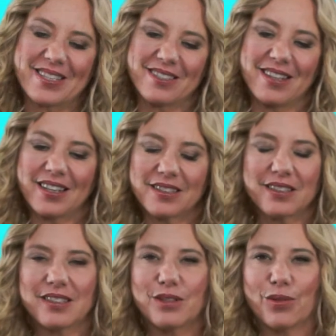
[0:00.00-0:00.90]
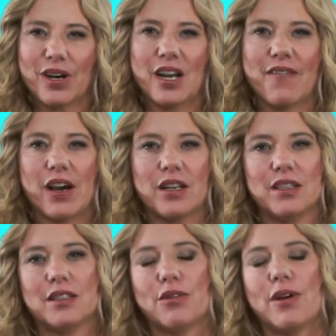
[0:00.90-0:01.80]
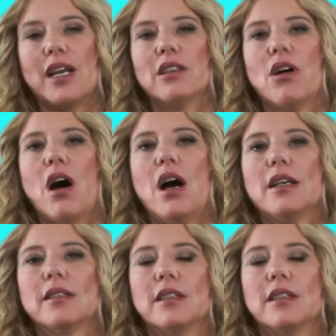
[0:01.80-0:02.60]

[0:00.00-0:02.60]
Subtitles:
so that's the story about this great loss.